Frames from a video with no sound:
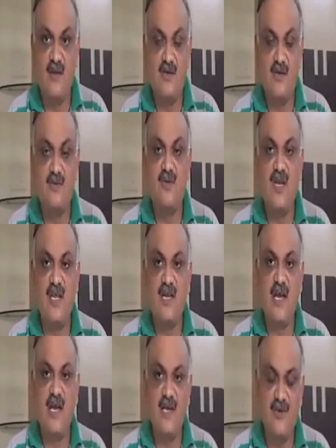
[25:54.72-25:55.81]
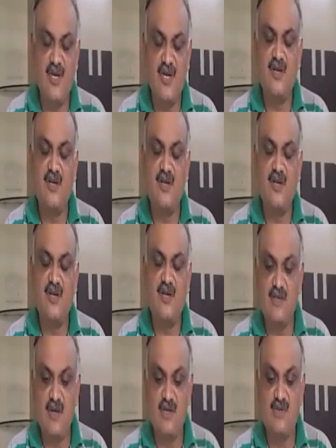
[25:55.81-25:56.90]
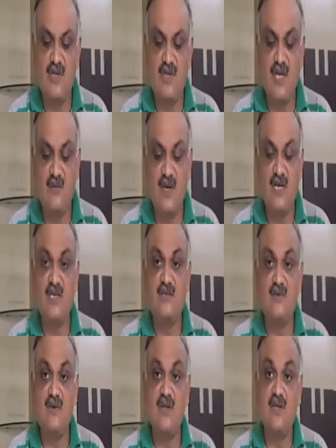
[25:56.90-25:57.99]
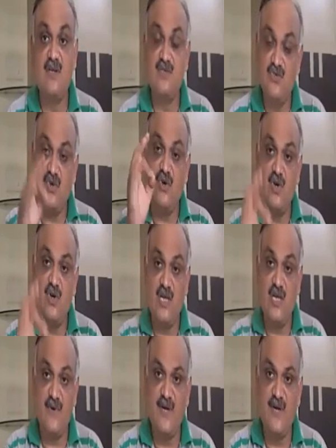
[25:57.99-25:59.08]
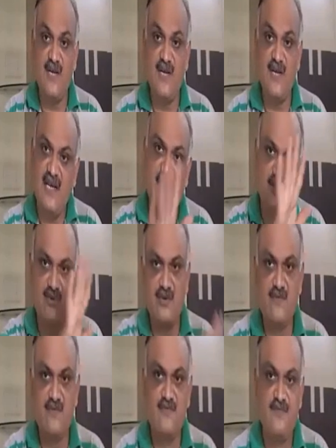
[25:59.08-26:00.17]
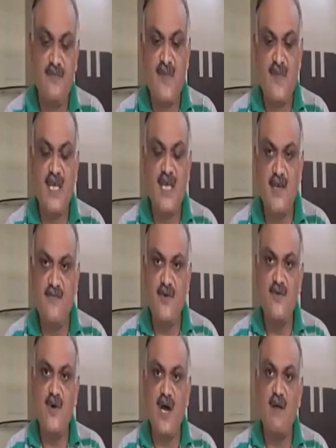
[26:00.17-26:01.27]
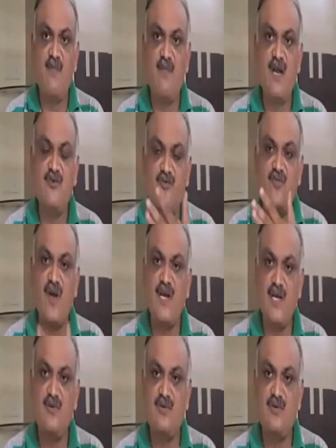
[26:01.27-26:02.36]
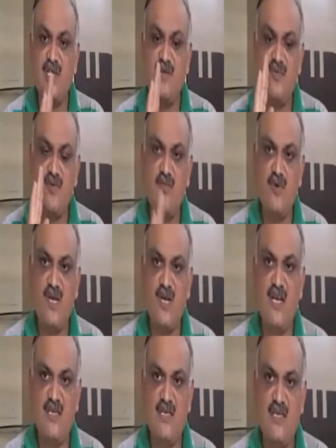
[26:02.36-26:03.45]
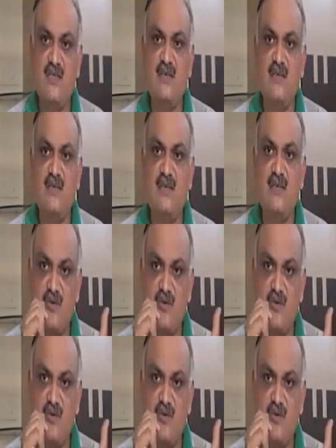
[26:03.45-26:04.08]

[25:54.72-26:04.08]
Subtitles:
And not only in acute, chronic is also there, but it's surely important in acute. If you are able to find out the modality,